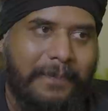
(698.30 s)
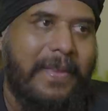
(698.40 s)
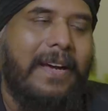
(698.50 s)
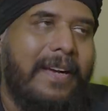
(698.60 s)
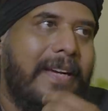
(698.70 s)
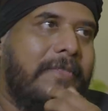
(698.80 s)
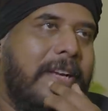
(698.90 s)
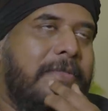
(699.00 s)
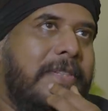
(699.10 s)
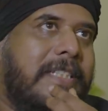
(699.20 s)
Yeah,
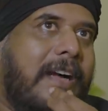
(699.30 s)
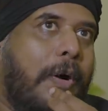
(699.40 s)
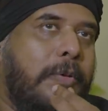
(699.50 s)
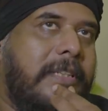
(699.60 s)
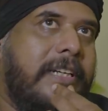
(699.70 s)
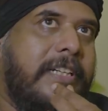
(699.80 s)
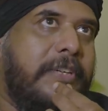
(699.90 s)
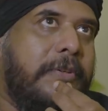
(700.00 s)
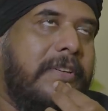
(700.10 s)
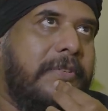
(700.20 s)
it was
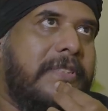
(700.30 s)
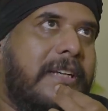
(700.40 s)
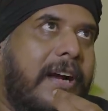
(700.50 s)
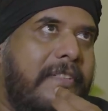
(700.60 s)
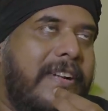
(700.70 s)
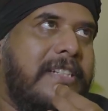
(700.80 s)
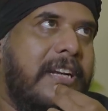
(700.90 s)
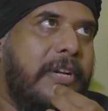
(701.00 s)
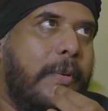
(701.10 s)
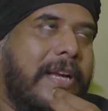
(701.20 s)
counterintuitive to
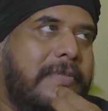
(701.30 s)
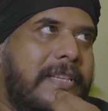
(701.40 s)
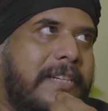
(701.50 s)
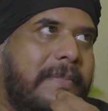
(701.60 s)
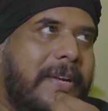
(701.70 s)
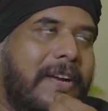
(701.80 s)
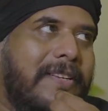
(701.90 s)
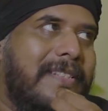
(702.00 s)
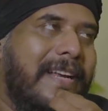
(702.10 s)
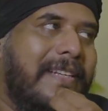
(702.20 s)
conventional UX wisdom,
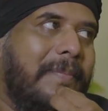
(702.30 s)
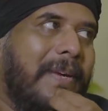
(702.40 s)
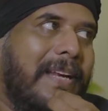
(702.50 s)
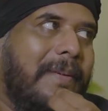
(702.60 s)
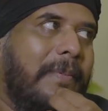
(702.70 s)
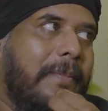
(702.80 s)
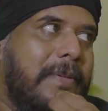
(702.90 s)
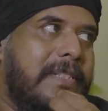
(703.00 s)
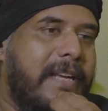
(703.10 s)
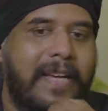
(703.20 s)
because like typically people
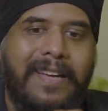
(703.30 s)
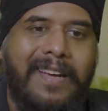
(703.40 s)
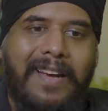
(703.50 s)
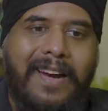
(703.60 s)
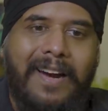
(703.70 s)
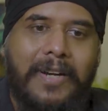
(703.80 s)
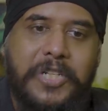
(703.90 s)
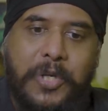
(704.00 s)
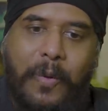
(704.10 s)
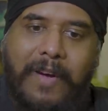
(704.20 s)
say,
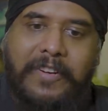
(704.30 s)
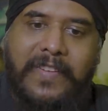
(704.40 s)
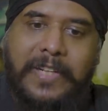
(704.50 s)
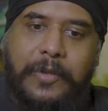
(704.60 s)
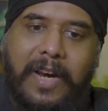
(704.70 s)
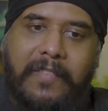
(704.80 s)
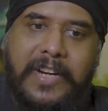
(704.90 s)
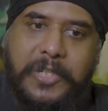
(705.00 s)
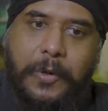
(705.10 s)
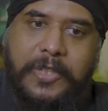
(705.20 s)
show everything together,
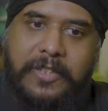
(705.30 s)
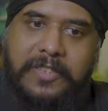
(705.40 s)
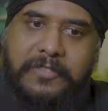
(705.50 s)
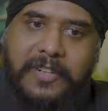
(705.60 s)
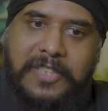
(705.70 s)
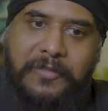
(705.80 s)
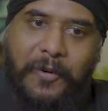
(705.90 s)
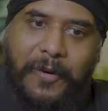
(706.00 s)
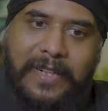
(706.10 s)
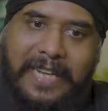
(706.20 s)
show it on the first
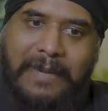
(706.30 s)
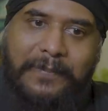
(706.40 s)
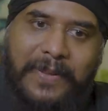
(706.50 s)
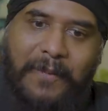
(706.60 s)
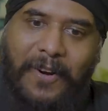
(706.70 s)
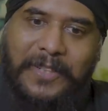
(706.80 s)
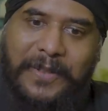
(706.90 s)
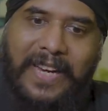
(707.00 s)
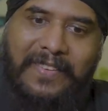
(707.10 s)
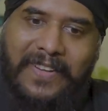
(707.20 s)
fold, keep them all
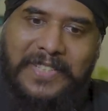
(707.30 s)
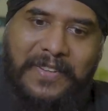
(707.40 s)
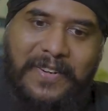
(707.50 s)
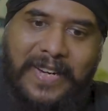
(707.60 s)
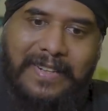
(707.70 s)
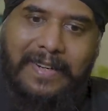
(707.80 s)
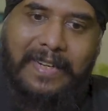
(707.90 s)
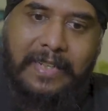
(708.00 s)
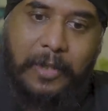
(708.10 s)
together so that you can click and